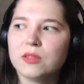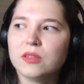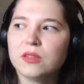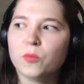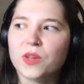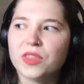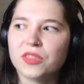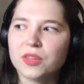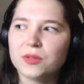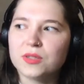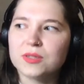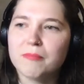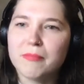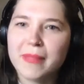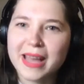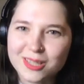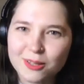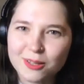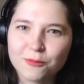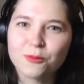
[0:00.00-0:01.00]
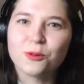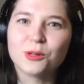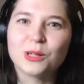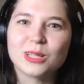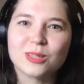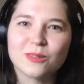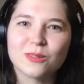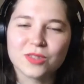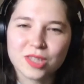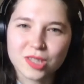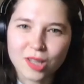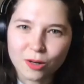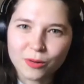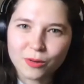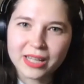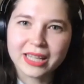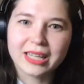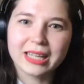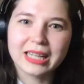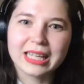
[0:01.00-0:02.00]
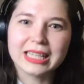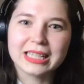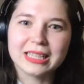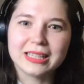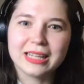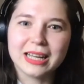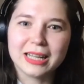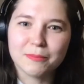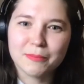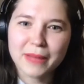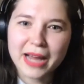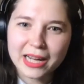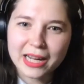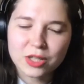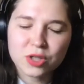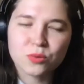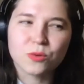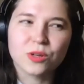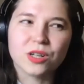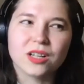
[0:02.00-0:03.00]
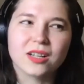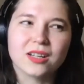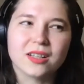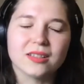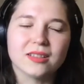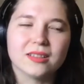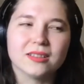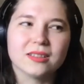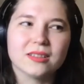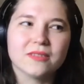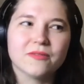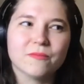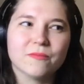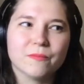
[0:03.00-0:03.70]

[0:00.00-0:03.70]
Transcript: with those metaphors of sewing and, and patchwork and